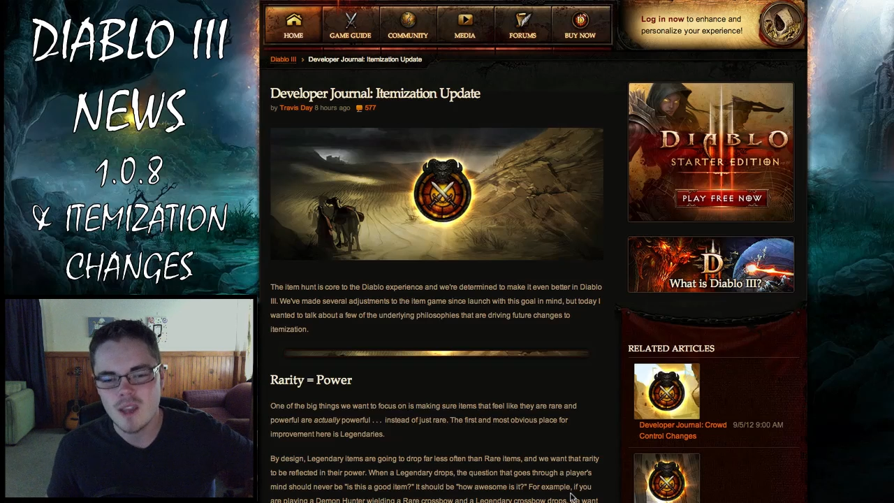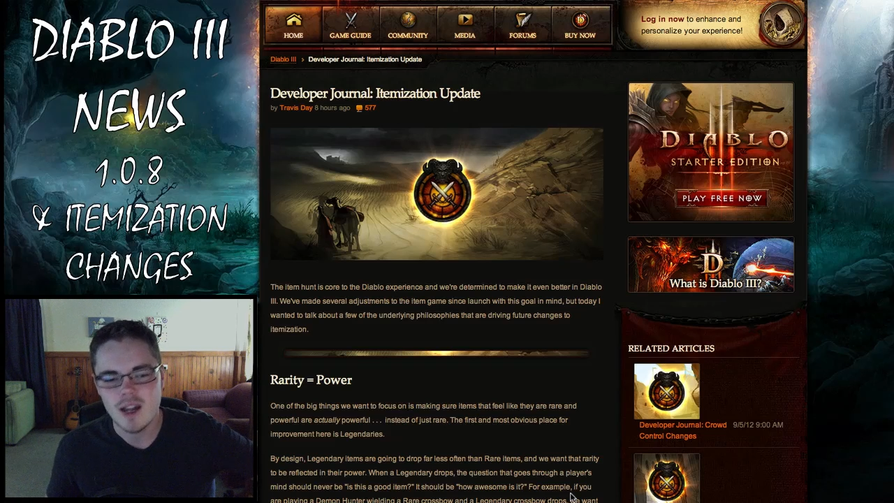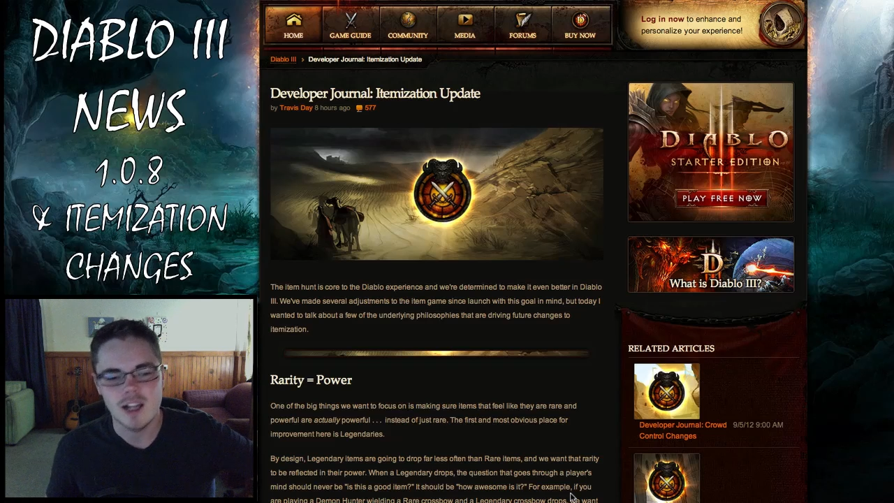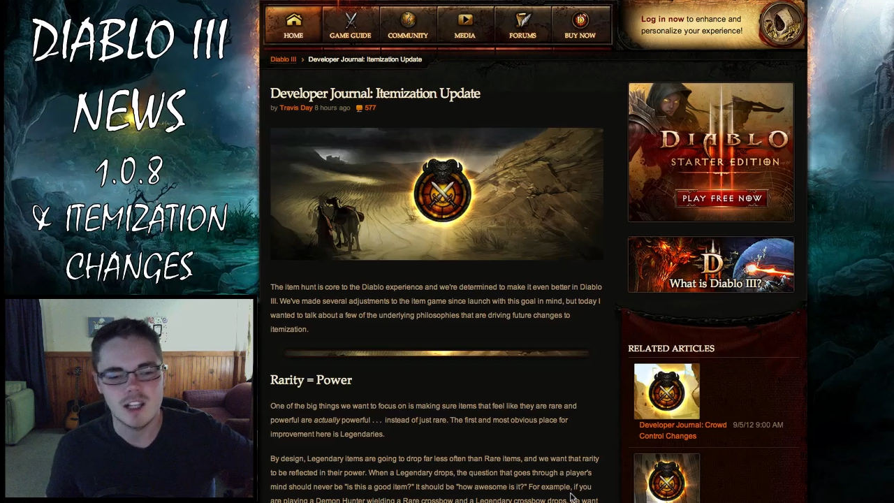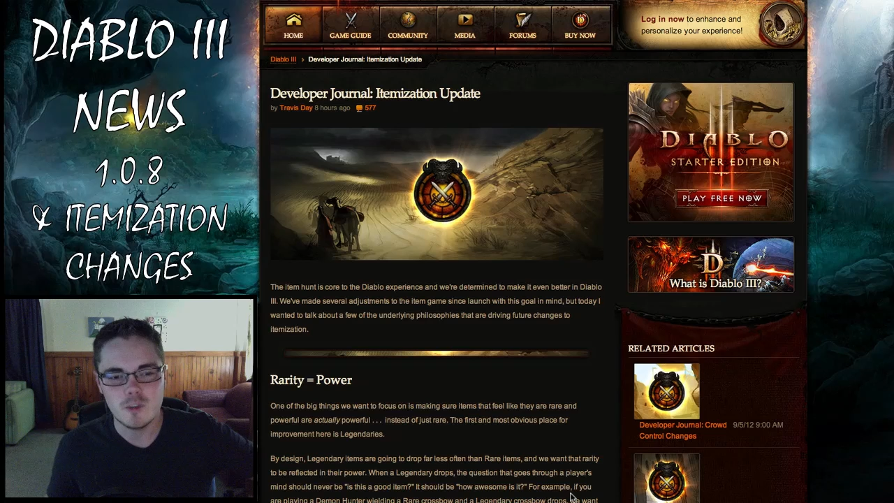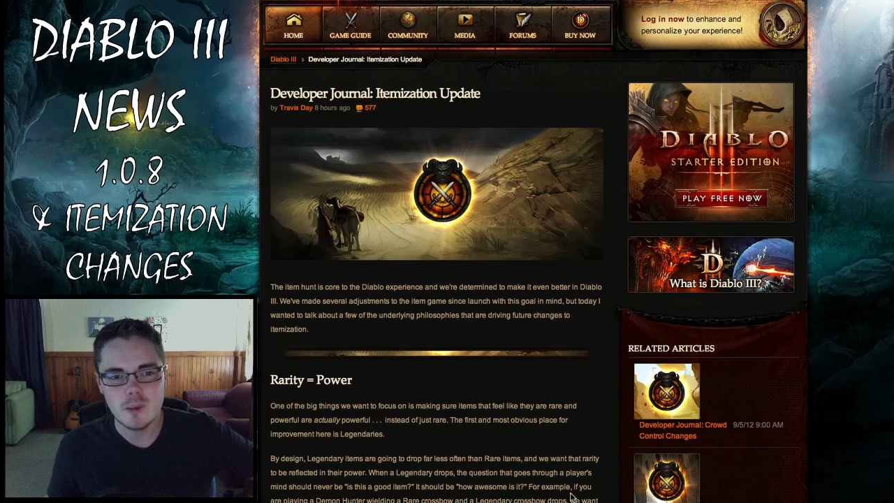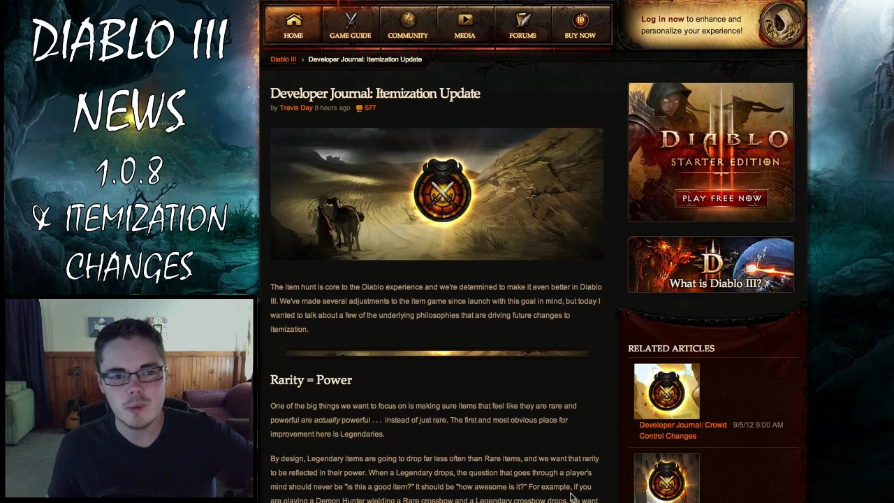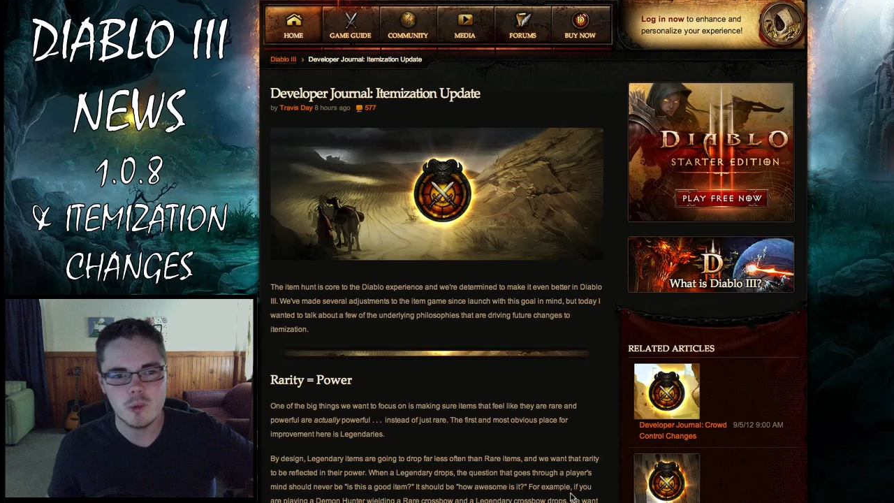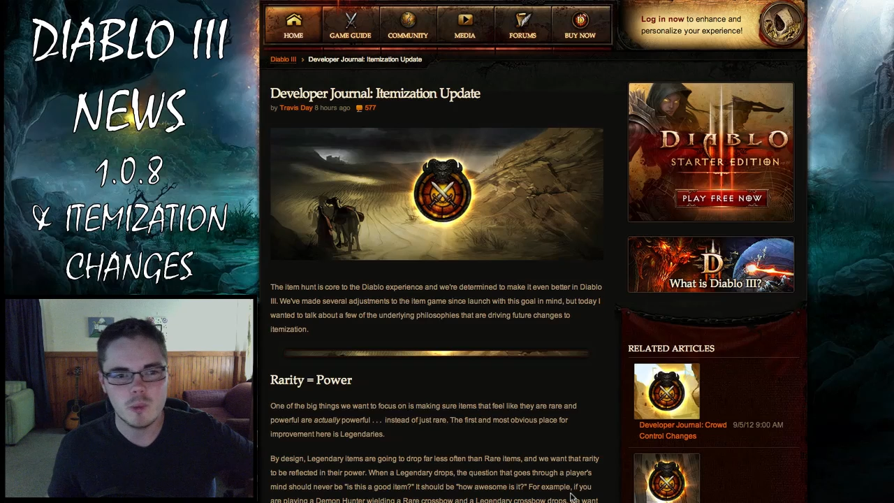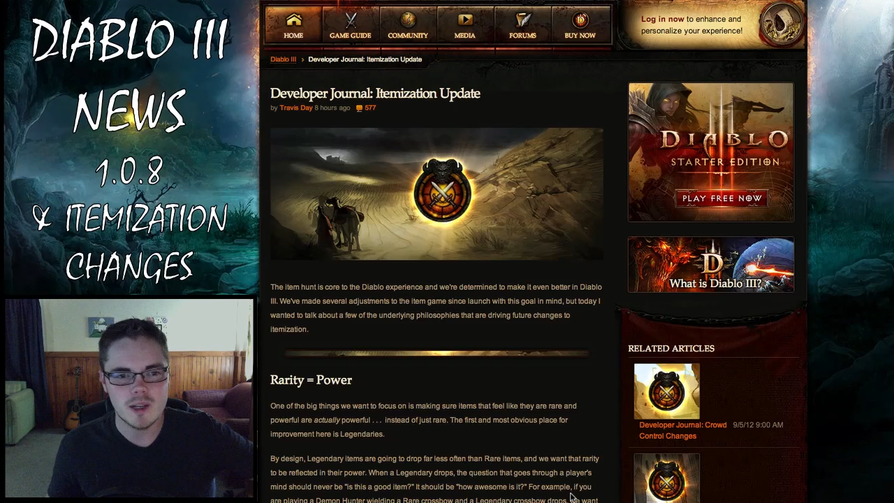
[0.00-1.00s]
A lot of people
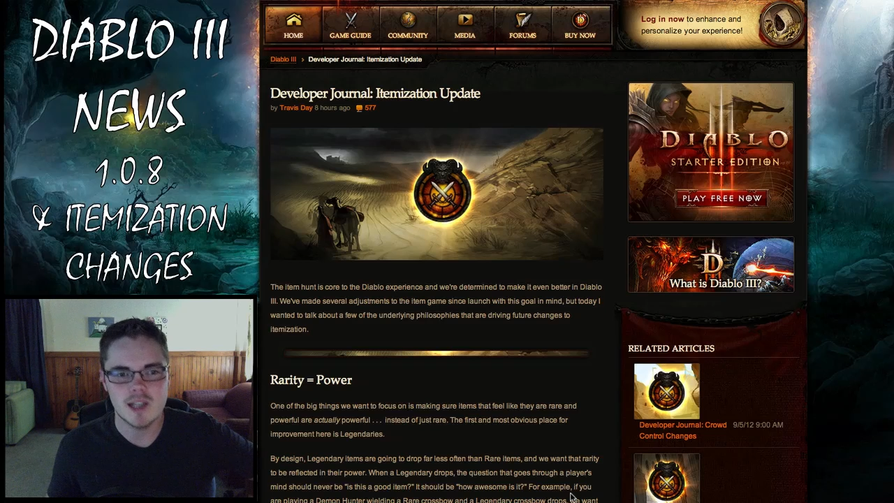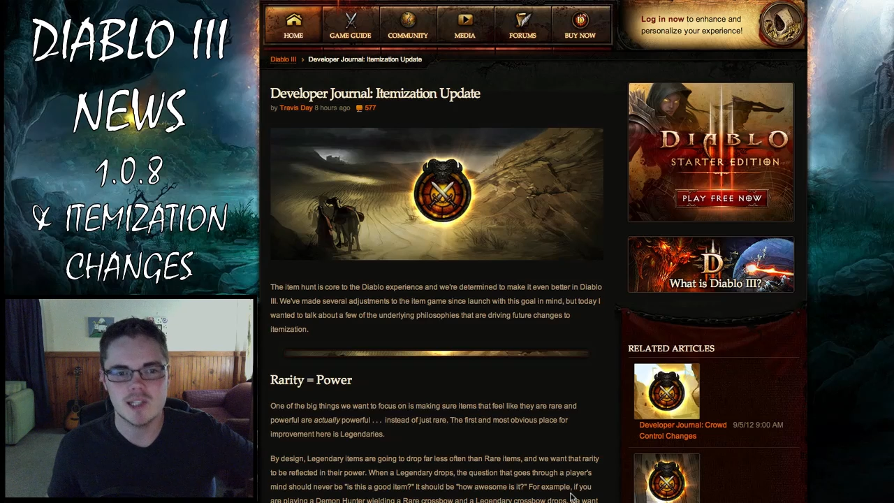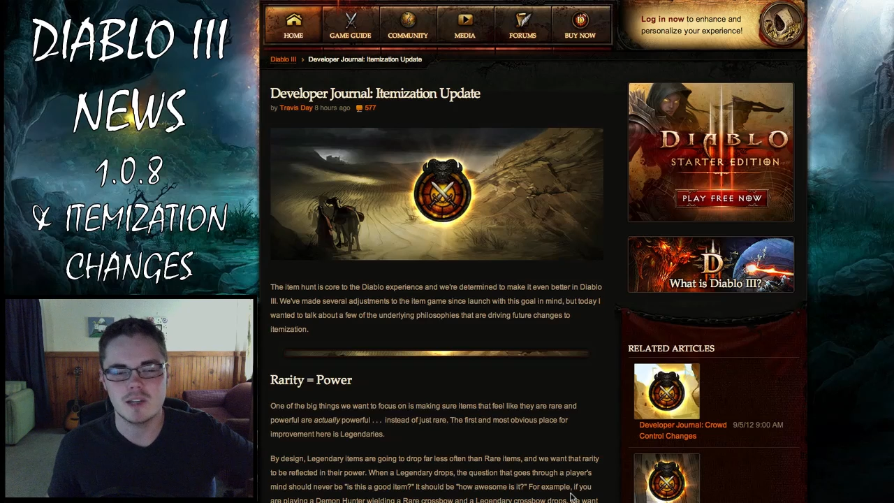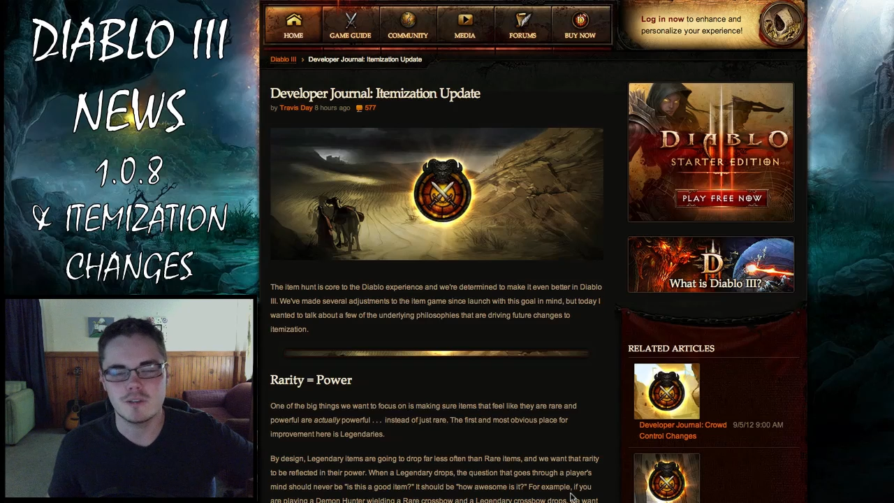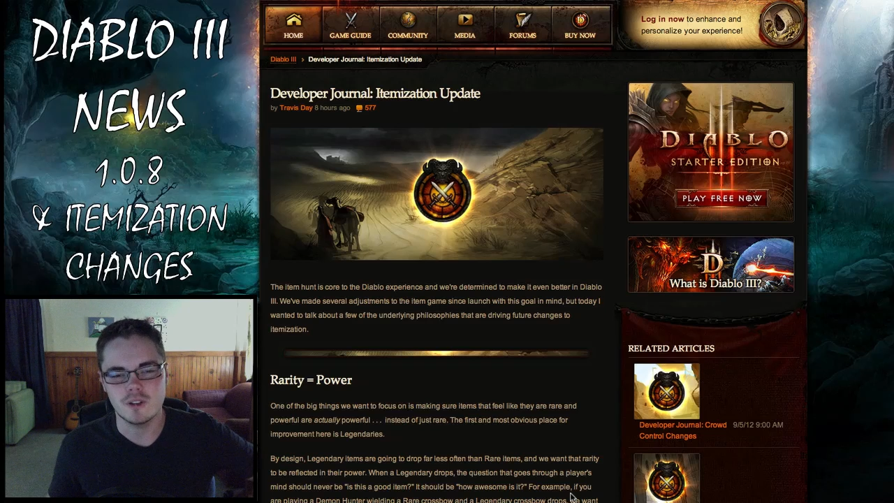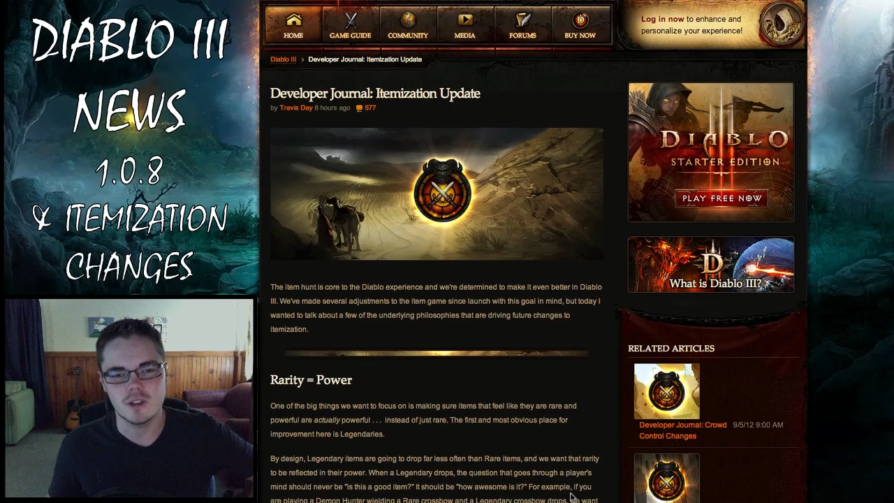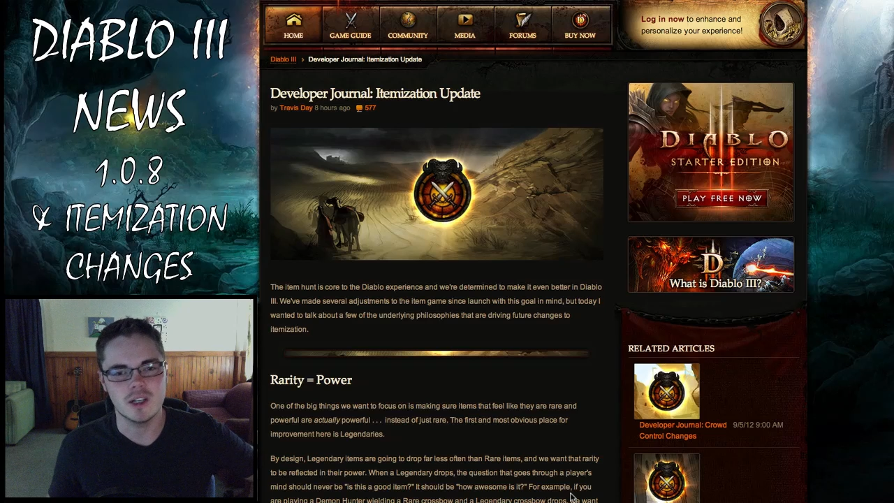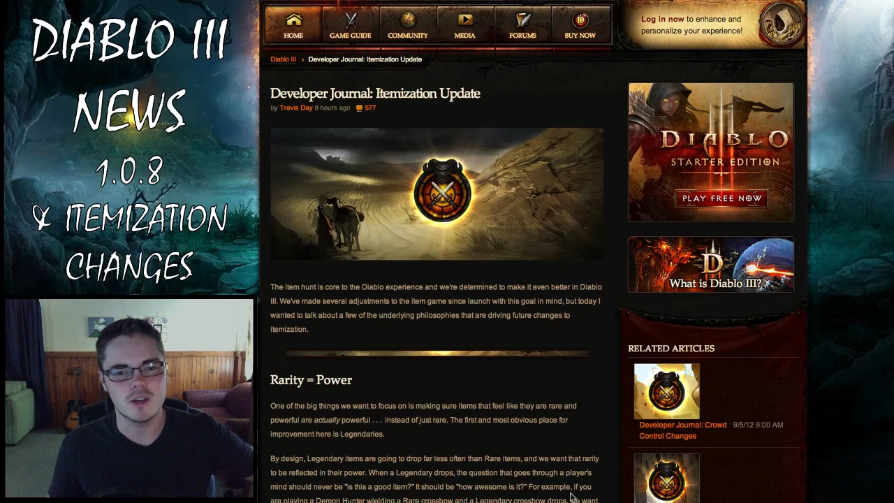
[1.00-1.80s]
have been asking for,